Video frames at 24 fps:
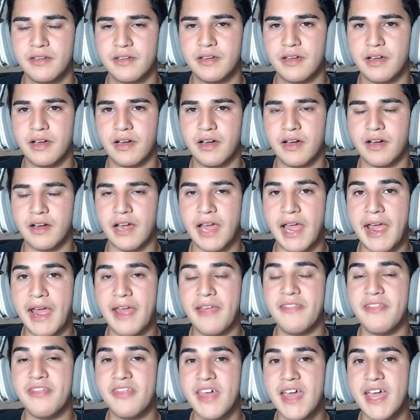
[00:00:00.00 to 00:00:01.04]
Uh,
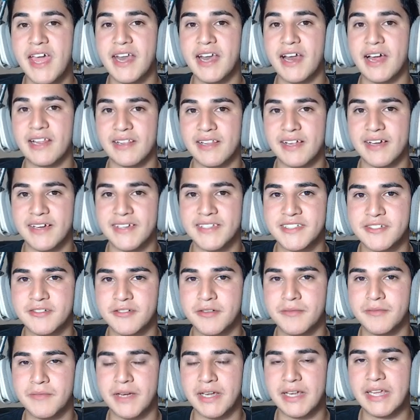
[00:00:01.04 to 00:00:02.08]
and then I lost to
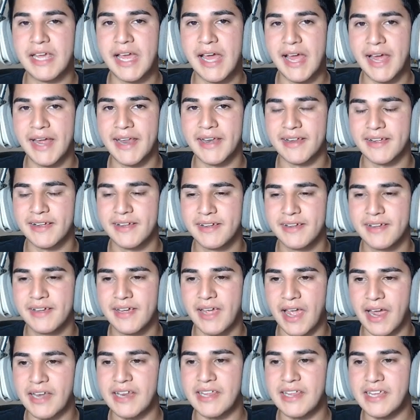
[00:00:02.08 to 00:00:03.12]
him again,
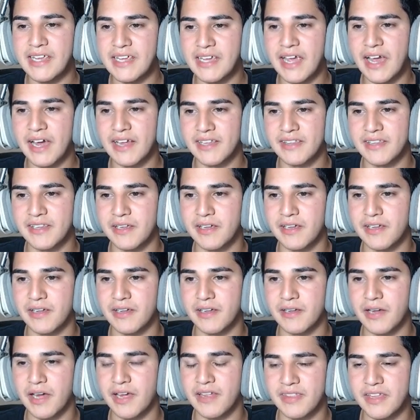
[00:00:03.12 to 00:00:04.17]
and he got the,
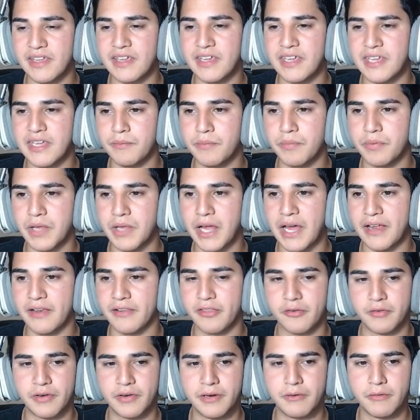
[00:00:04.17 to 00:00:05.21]
I think he plat
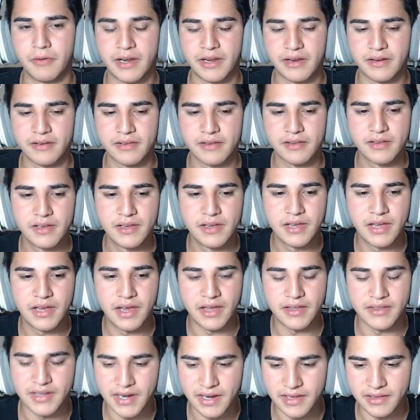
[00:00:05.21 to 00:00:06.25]
three ranked,
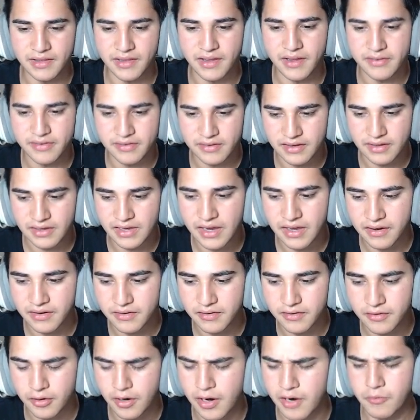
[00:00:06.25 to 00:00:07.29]
and then I lost again.
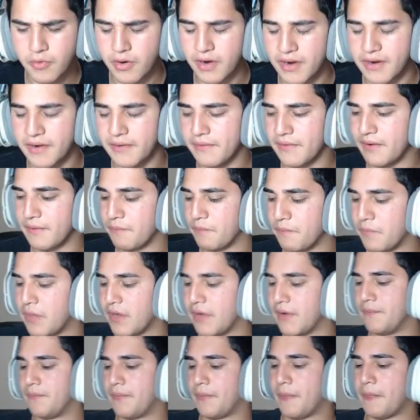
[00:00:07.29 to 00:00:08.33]
Or I won, but
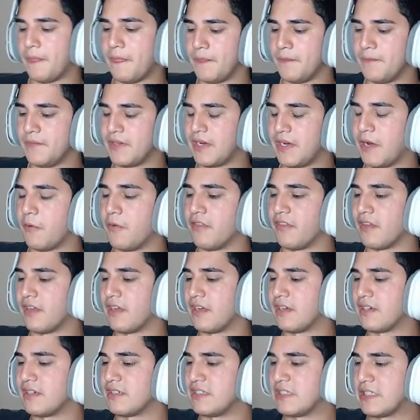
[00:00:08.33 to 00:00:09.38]
I was
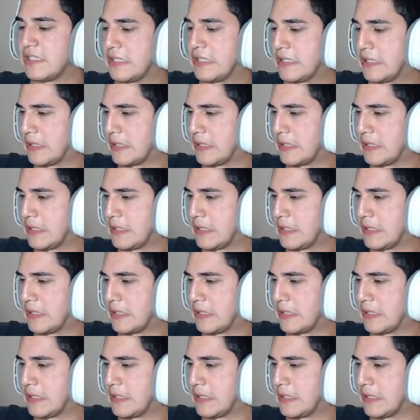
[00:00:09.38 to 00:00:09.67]
like, oh.